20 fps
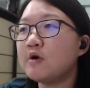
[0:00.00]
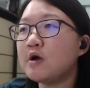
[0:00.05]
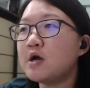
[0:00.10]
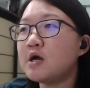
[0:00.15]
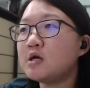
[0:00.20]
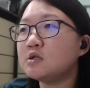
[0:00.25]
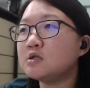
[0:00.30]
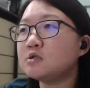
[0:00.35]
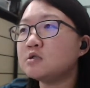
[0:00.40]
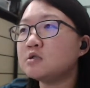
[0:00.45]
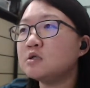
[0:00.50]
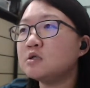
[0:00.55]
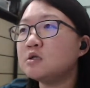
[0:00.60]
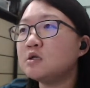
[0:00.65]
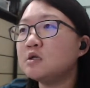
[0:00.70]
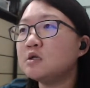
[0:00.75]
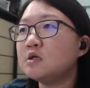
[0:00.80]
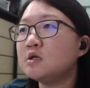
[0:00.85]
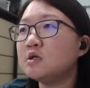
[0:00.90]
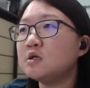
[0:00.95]
These are
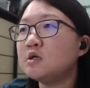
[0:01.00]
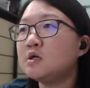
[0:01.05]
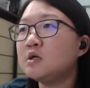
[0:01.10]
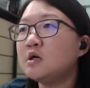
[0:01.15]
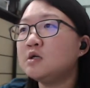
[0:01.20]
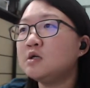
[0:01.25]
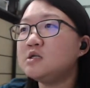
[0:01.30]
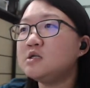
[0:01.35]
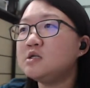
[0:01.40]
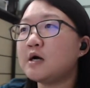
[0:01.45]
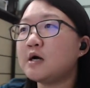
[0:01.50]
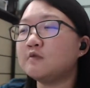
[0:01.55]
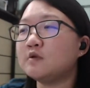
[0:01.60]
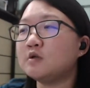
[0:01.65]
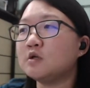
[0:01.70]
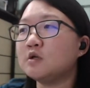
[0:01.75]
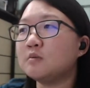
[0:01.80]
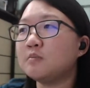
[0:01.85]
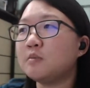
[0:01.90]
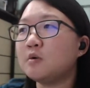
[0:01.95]
common pieces of
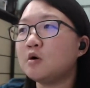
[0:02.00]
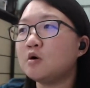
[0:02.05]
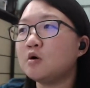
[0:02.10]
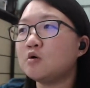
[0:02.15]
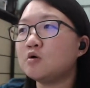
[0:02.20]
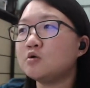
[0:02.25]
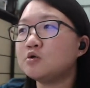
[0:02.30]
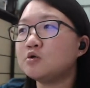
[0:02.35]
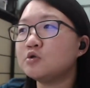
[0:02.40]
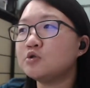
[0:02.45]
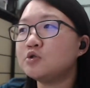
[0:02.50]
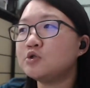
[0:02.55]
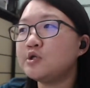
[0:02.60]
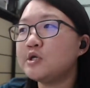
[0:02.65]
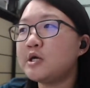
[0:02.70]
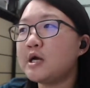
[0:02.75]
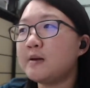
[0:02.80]
laboratory apparatus